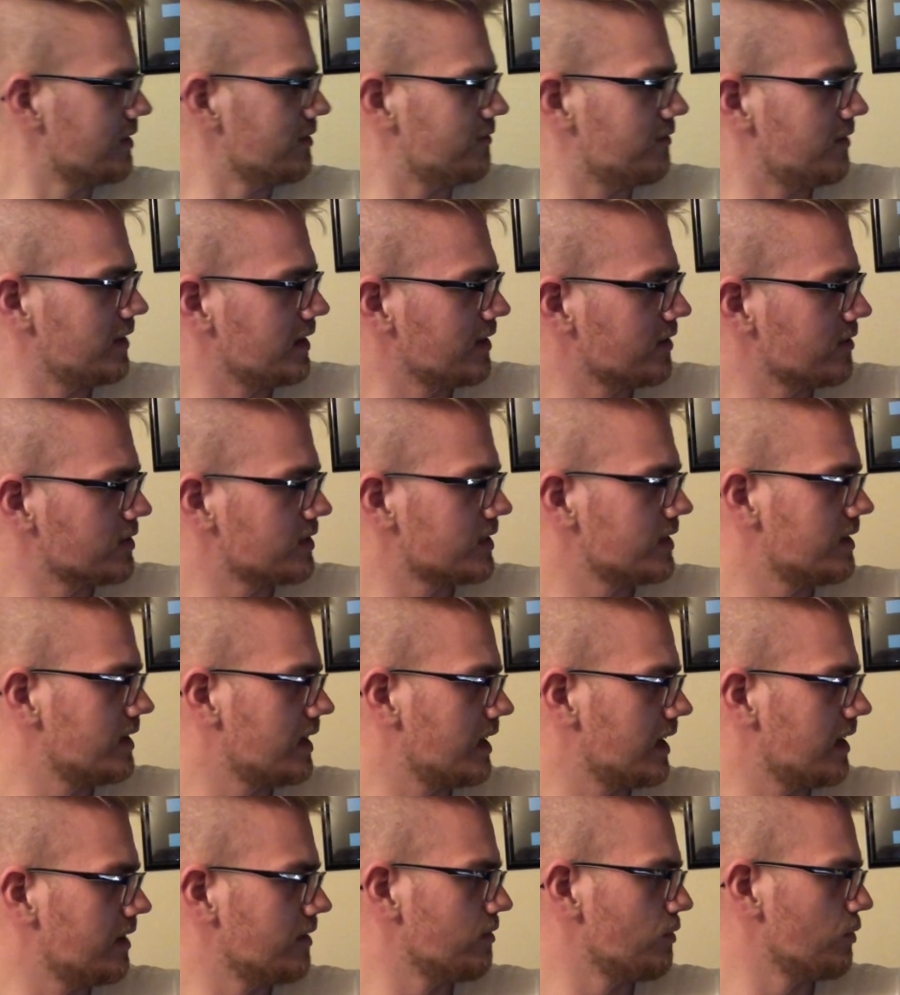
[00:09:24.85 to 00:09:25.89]
The fingers
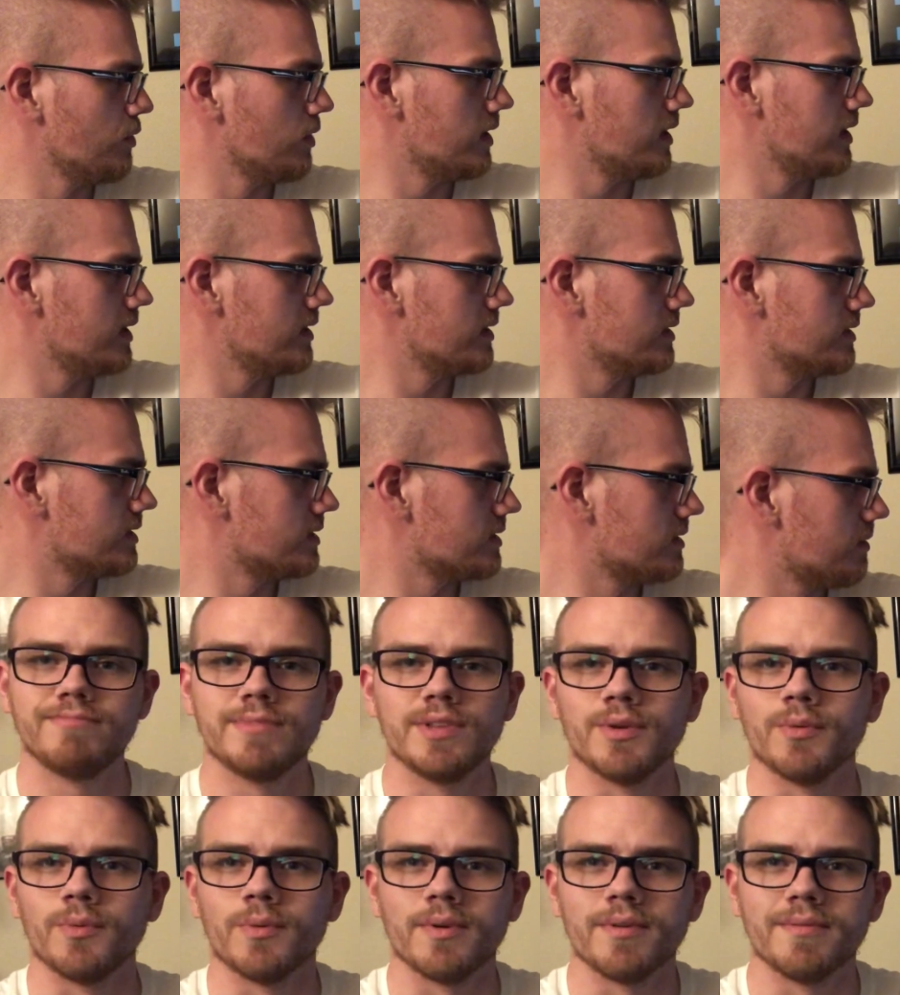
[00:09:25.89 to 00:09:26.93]
didn't have rigs.
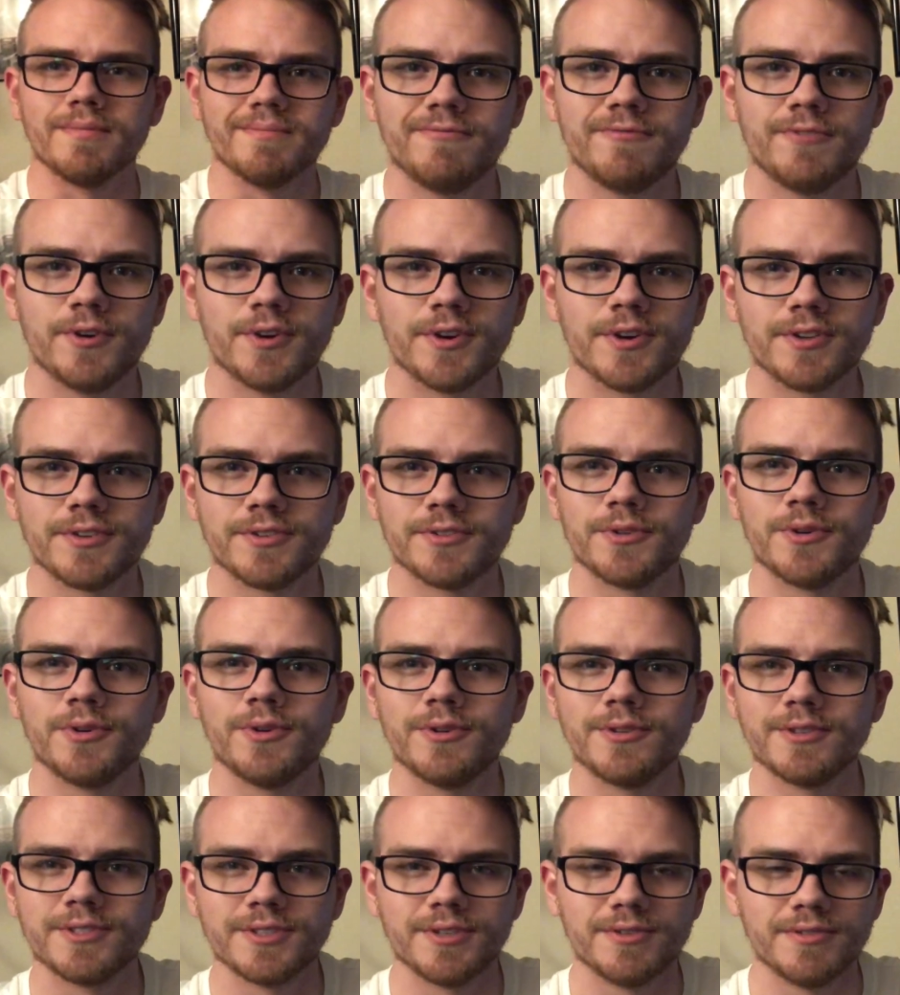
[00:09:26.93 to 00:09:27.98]
There weren't foot
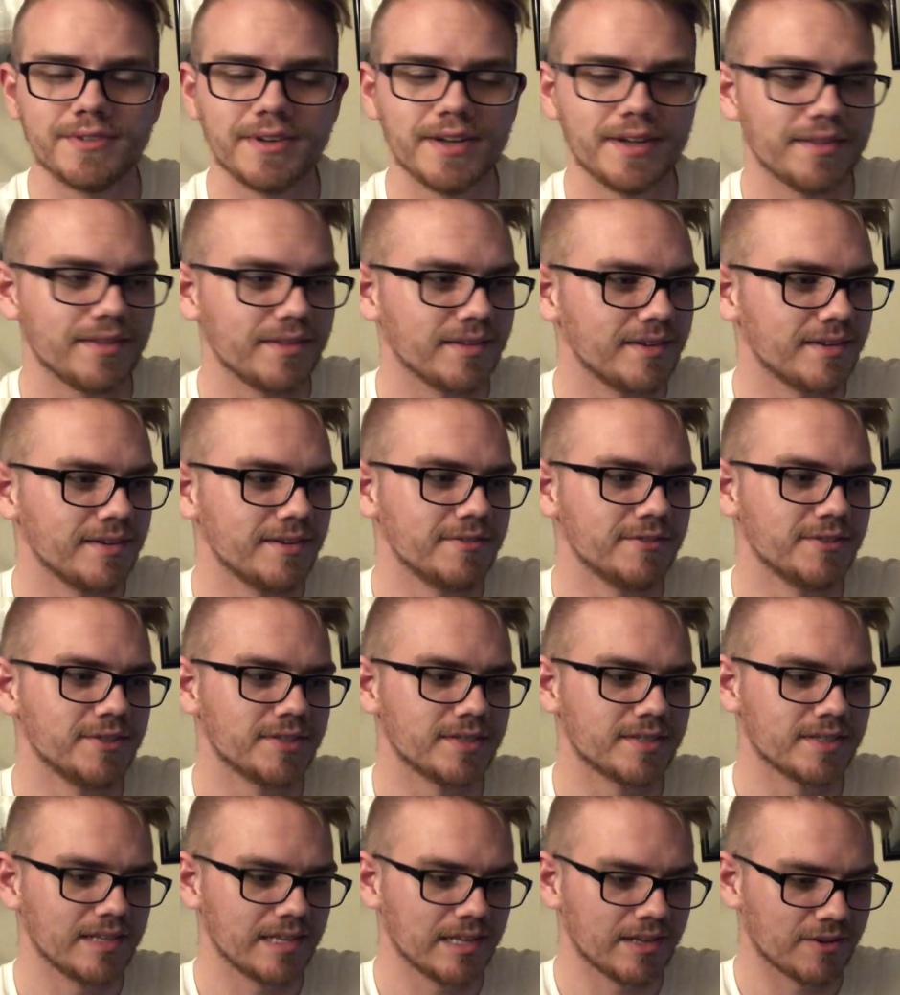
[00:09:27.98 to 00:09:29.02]
controls, no nothing. It
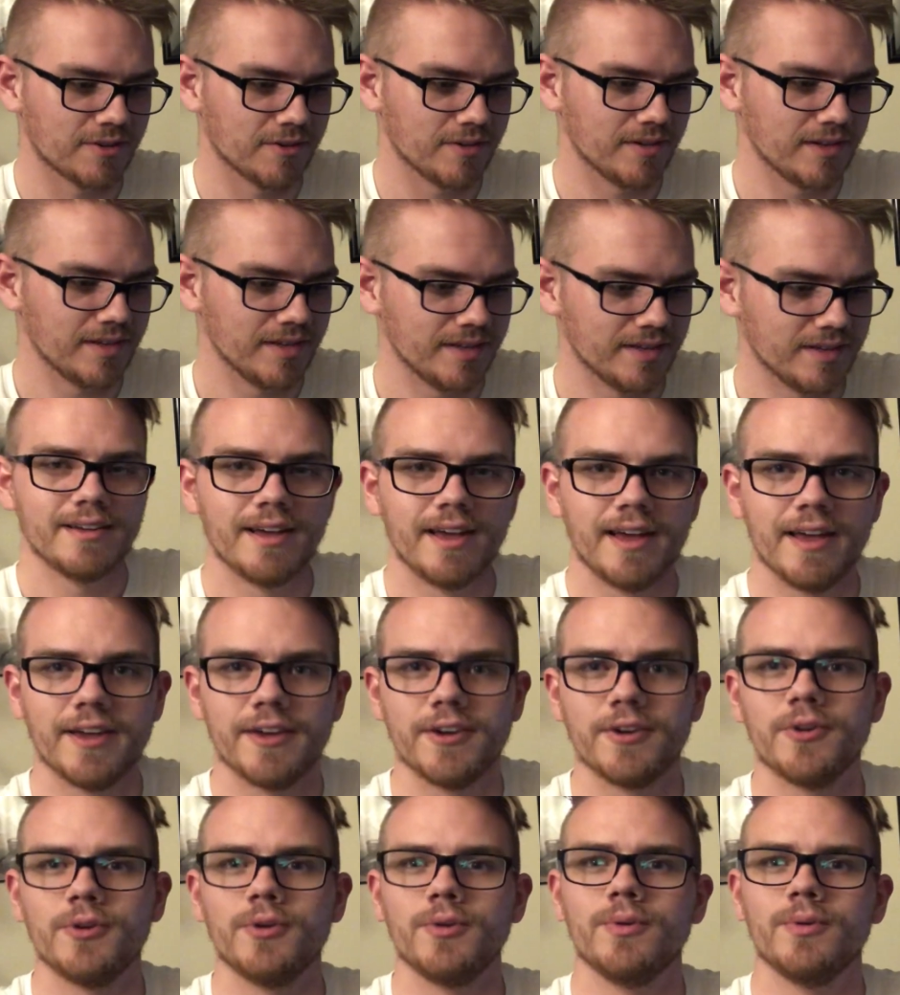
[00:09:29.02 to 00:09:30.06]
was literally
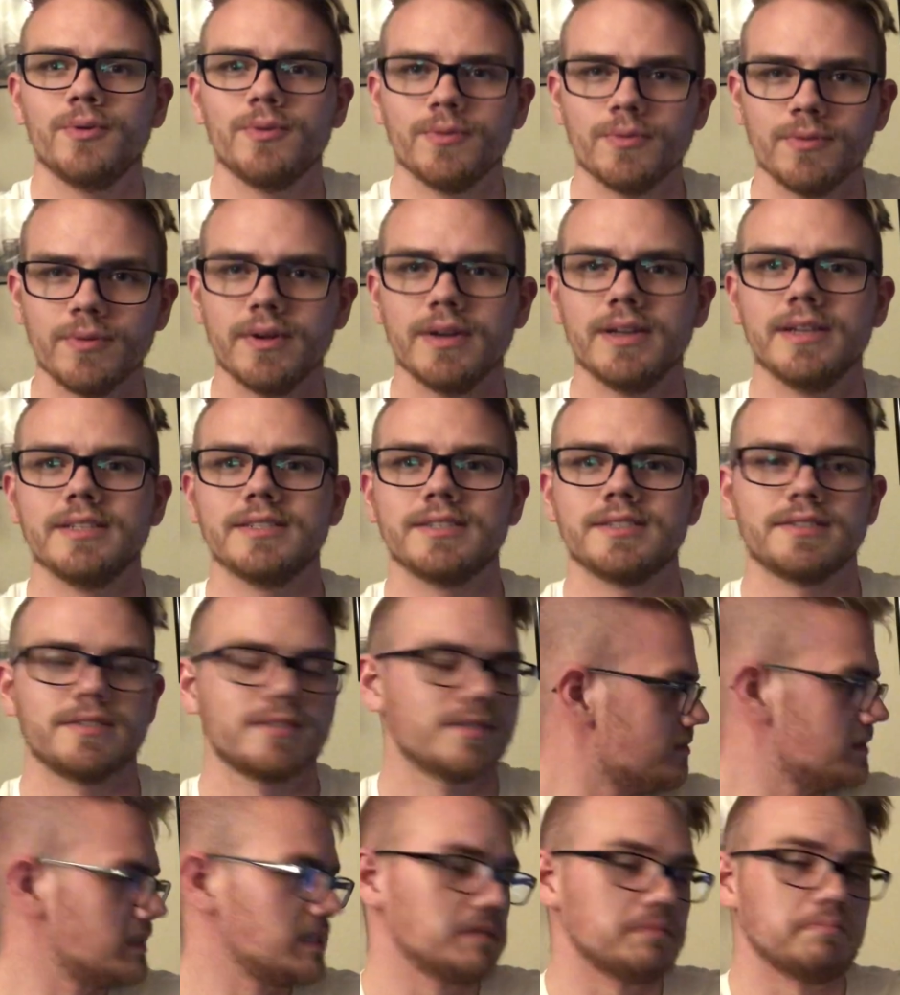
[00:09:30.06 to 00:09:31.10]
ankle,
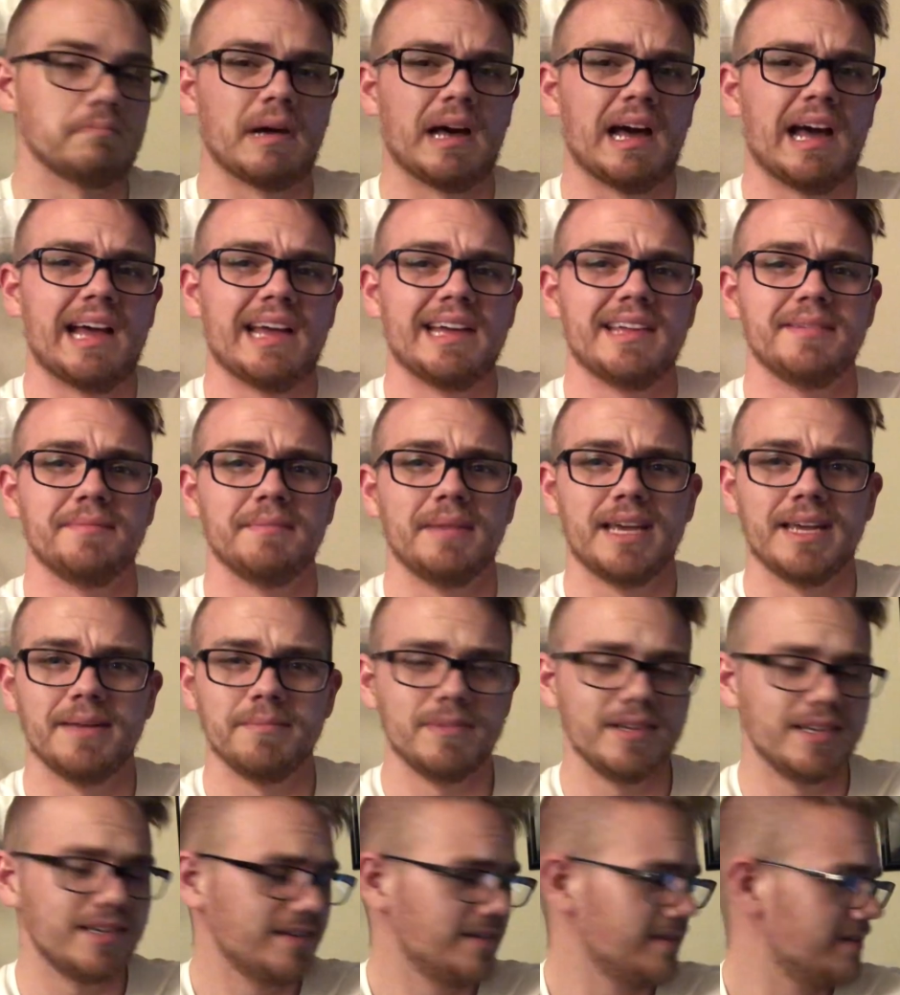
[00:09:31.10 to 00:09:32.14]
wrist, spine,
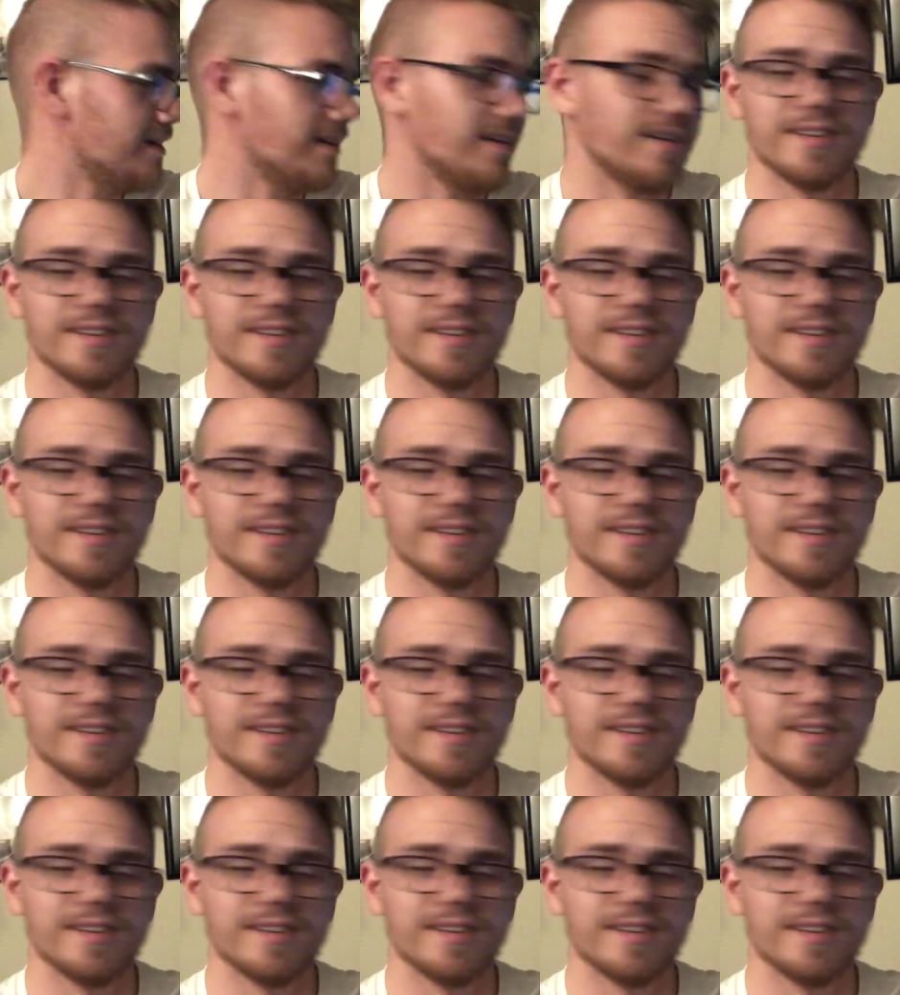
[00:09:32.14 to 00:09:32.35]
maybe.